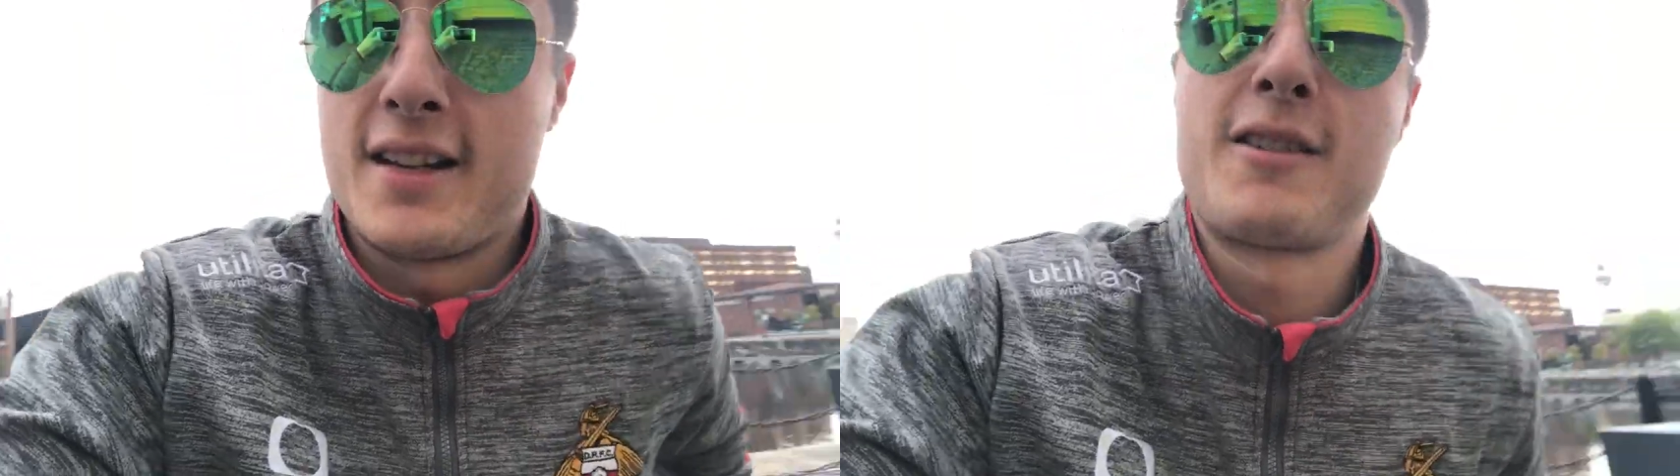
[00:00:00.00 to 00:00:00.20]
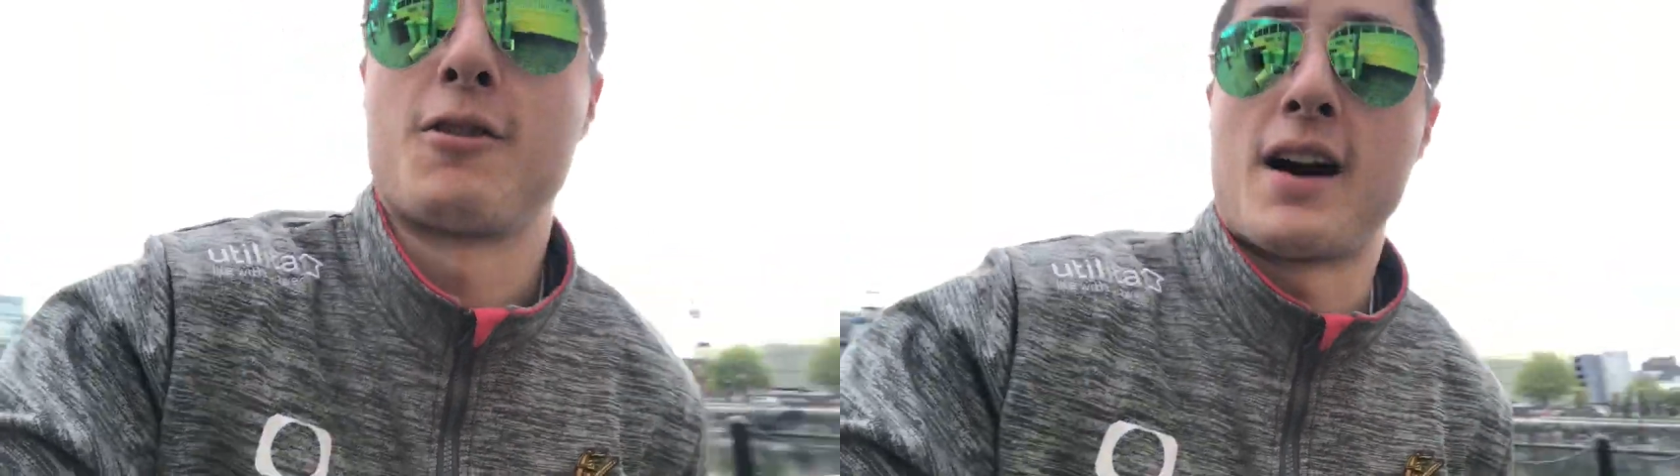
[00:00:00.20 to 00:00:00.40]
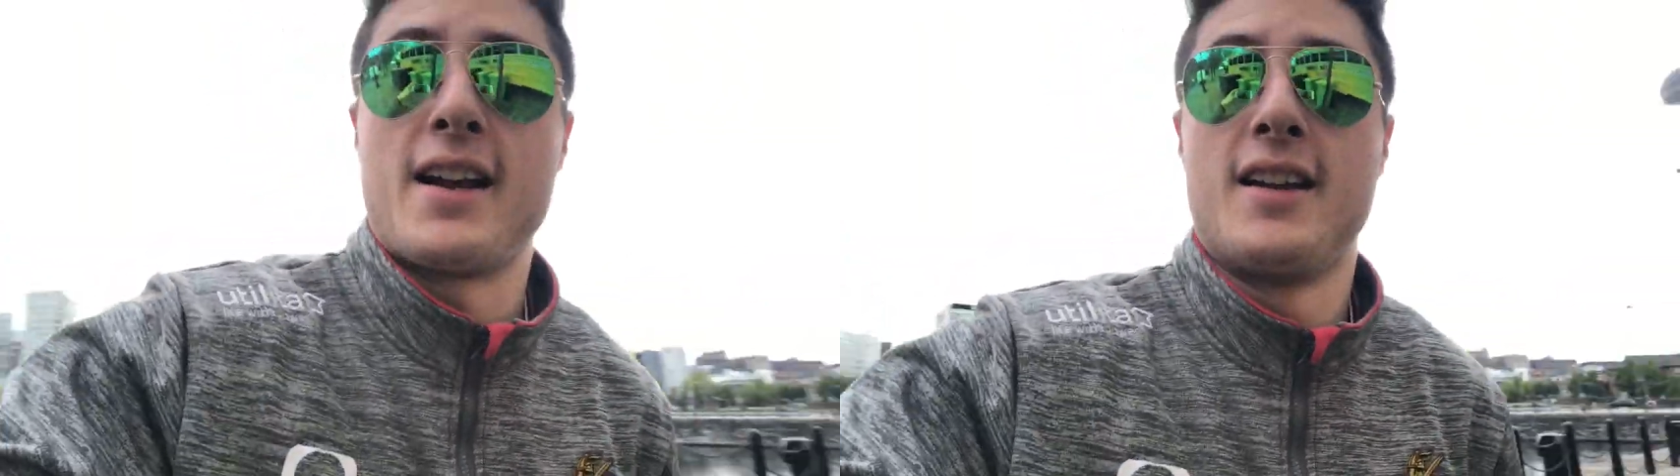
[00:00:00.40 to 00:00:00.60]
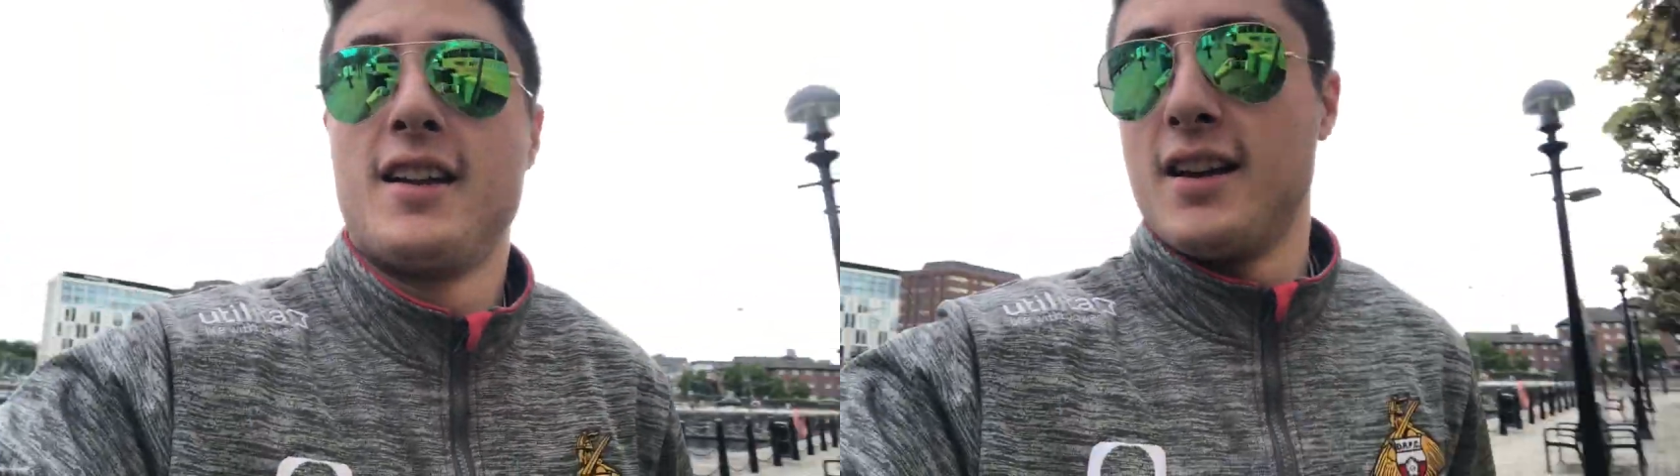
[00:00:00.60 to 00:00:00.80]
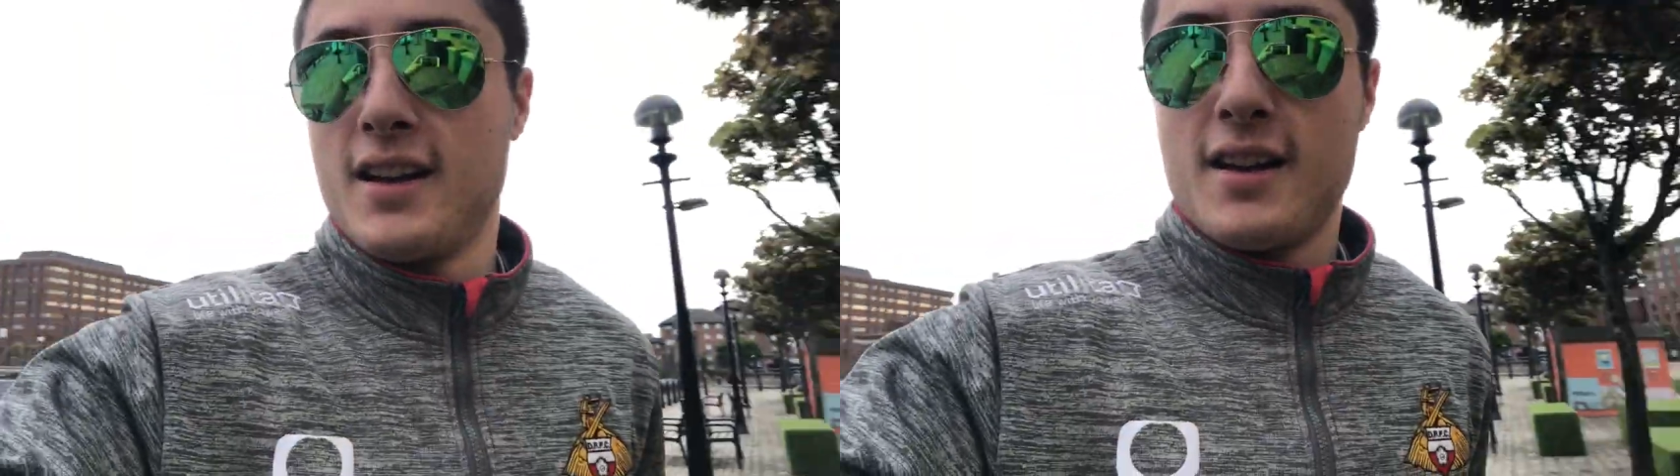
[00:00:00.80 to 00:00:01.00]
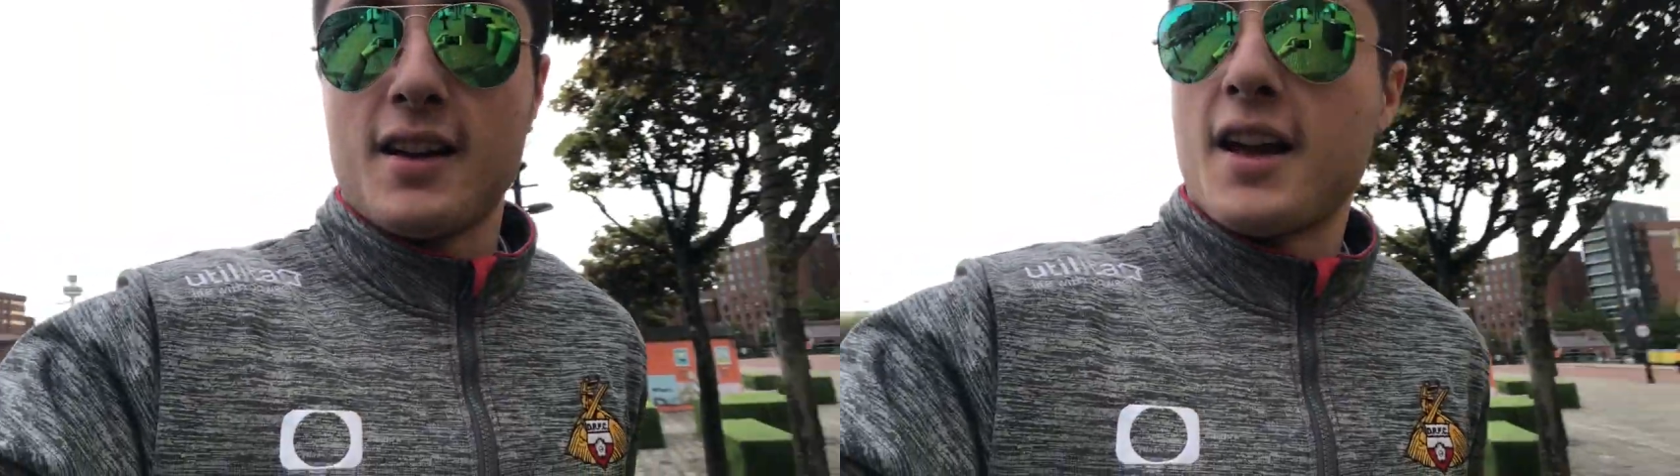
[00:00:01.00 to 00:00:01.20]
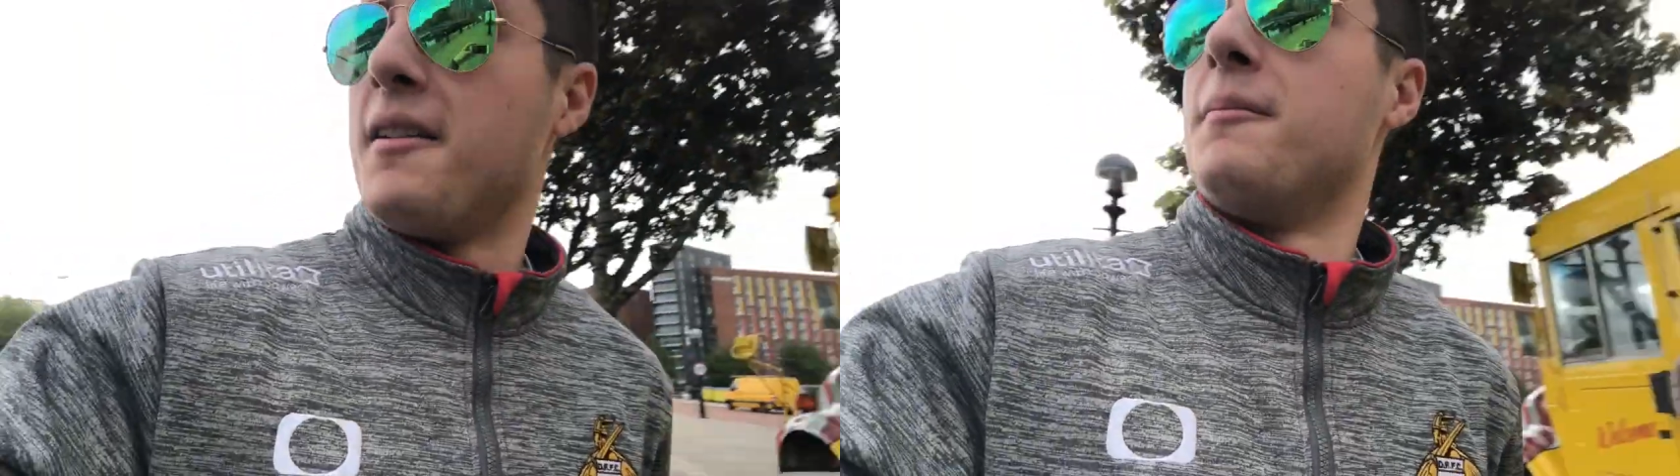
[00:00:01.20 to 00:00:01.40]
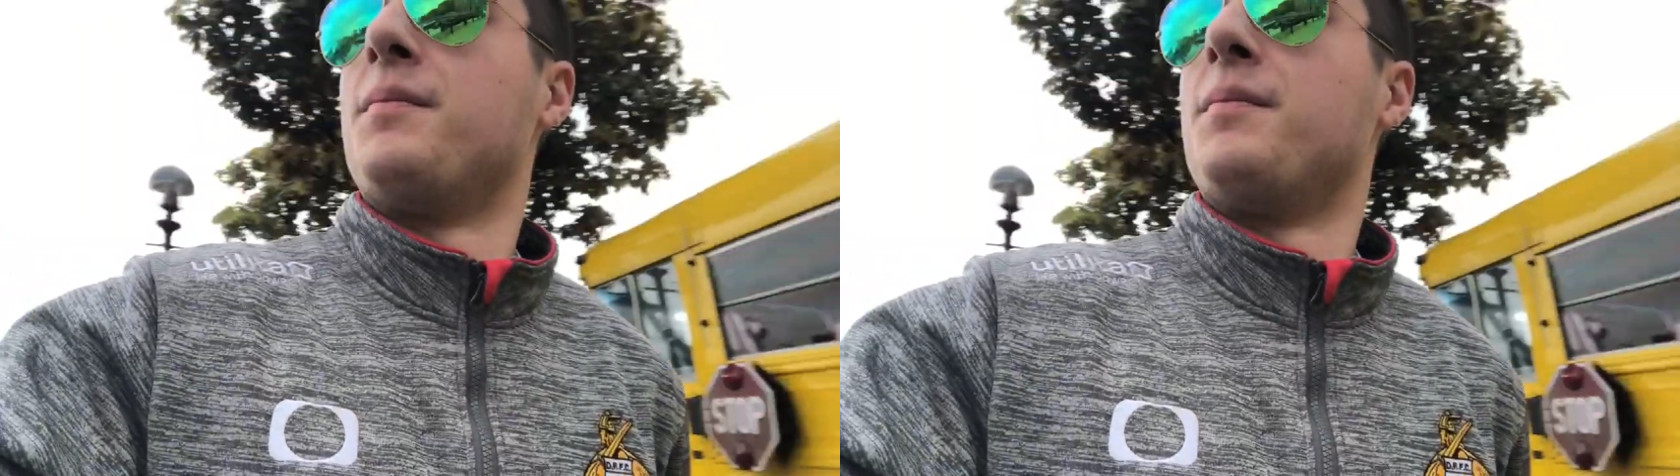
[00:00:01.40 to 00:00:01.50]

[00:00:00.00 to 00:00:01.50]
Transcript: quite I